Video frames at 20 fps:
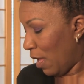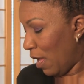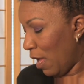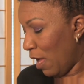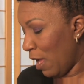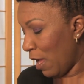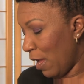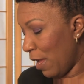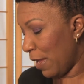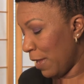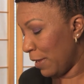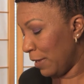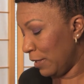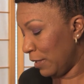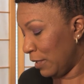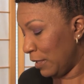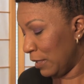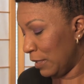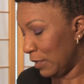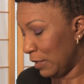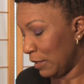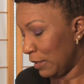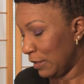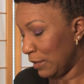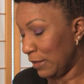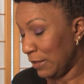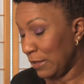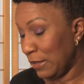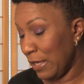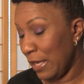I
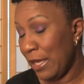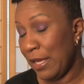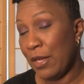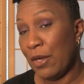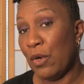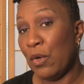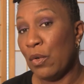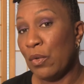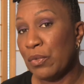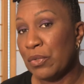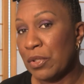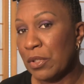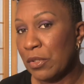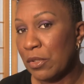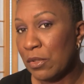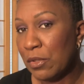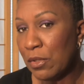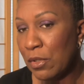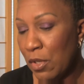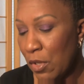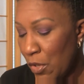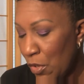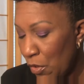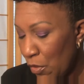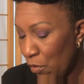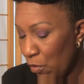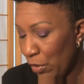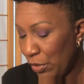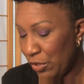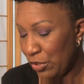concealed
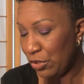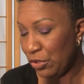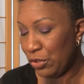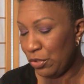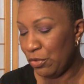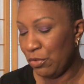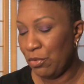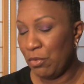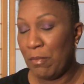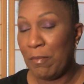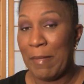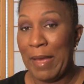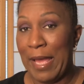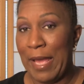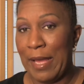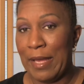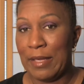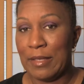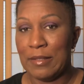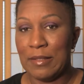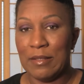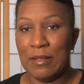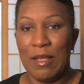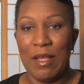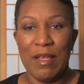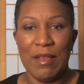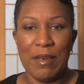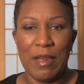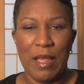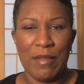with two MACs.
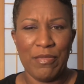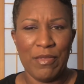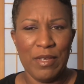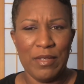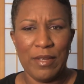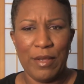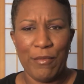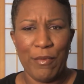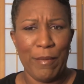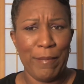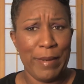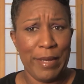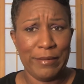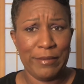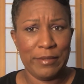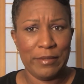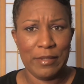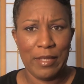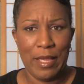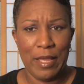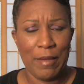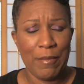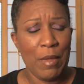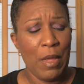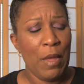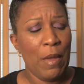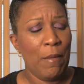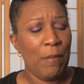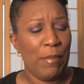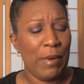And I think they were about the same.
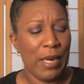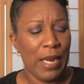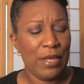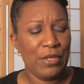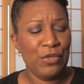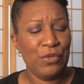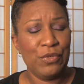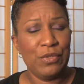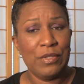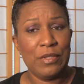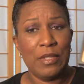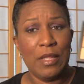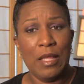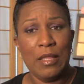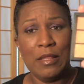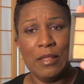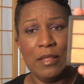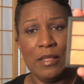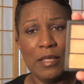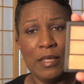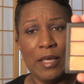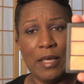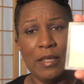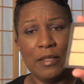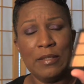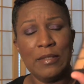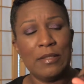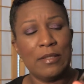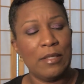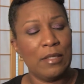But I used
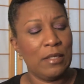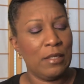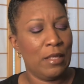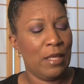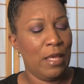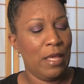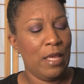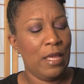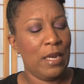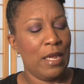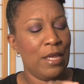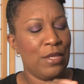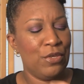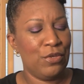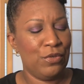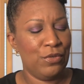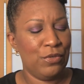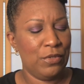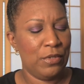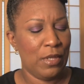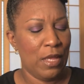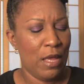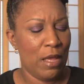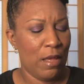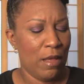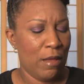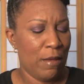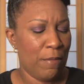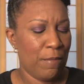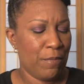this and I used
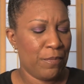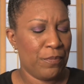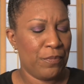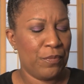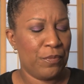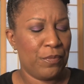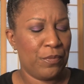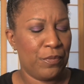um,